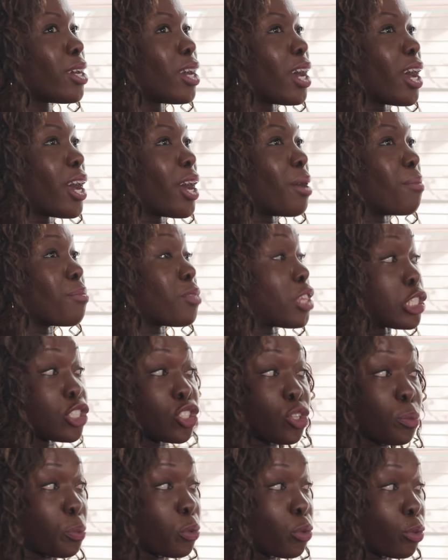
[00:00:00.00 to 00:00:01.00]
um, the
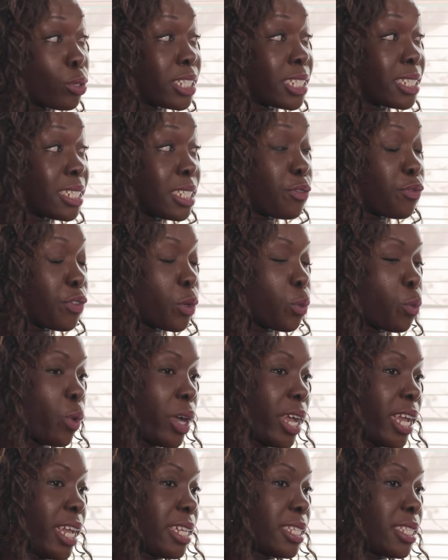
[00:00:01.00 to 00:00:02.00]
support in different
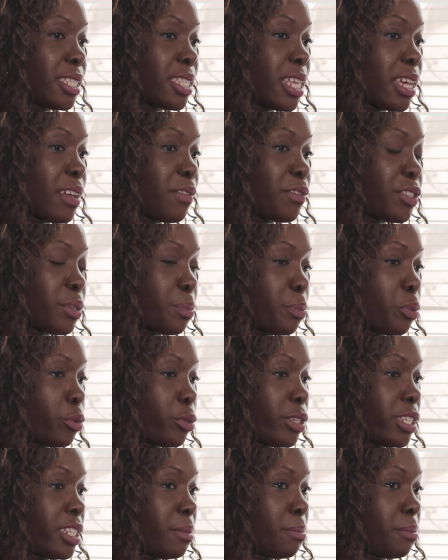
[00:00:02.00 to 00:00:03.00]
ways. They've
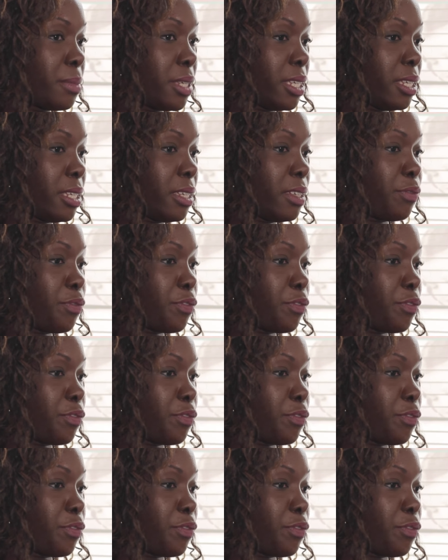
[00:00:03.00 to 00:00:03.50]
supported me